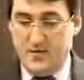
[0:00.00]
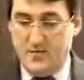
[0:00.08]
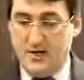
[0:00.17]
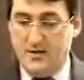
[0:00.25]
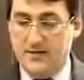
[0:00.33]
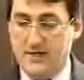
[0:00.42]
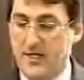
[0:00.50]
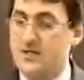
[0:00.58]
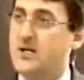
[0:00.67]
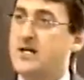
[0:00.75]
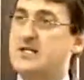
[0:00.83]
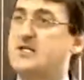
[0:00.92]
Well, he
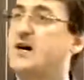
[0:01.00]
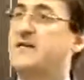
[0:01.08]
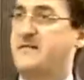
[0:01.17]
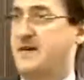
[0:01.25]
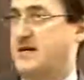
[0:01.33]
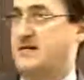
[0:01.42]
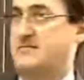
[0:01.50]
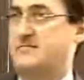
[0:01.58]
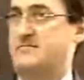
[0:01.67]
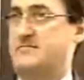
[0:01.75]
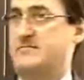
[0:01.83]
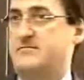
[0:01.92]
took a tough hit,
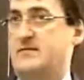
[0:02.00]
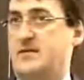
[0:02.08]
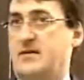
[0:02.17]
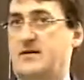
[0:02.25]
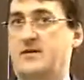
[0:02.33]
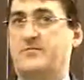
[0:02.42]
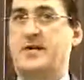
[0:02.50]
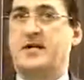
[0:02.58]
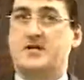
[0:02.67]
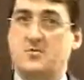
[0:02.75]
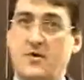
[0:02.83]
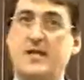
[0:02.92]

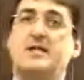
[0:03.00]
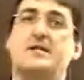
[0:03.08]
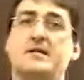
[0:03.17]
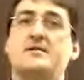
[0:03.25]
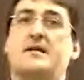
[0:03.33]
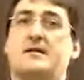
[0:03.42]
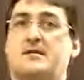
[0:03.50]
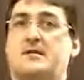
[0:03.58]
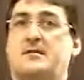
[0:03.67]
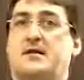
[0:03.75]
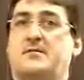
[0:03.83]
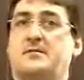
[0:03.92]
because when he did get
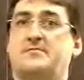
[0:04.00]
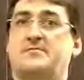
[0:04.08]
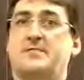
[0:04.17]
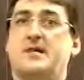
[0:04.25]
disabled,